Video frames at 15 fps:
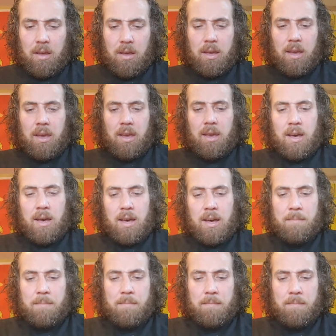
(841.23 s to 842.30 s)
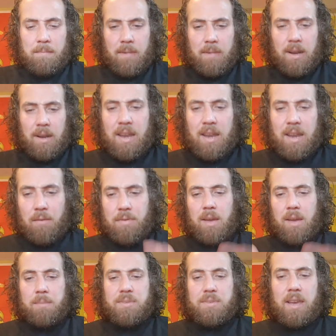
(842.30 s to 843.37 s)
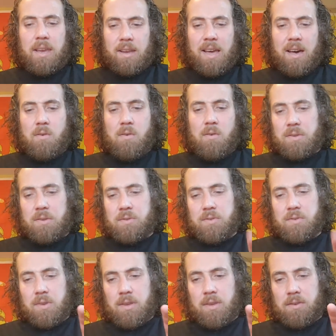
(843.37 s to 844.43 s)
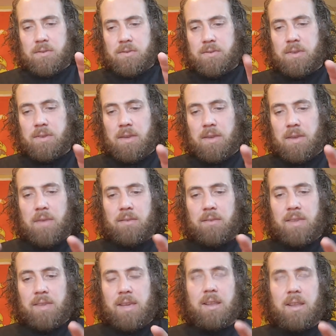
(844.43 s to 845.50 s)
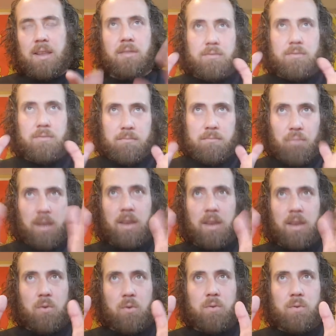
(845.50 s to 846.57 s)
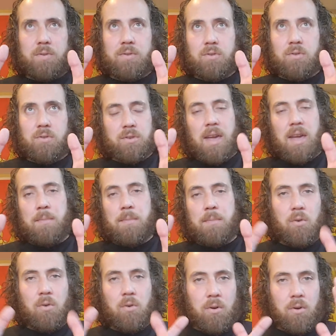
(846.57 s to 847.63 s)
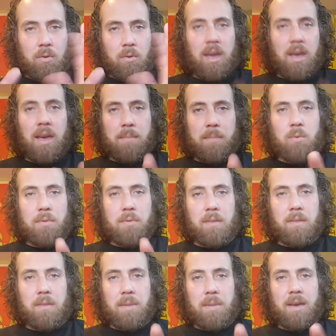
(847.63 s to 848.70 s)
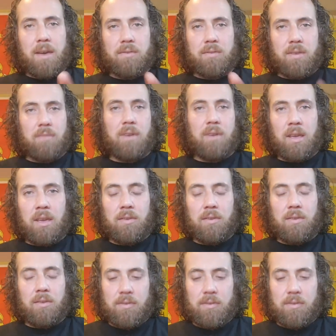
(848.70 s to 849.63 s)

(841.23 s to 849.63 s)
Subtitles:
And again, everything I'm saying now is events that either breaking news just happened or happened within the past 7 days.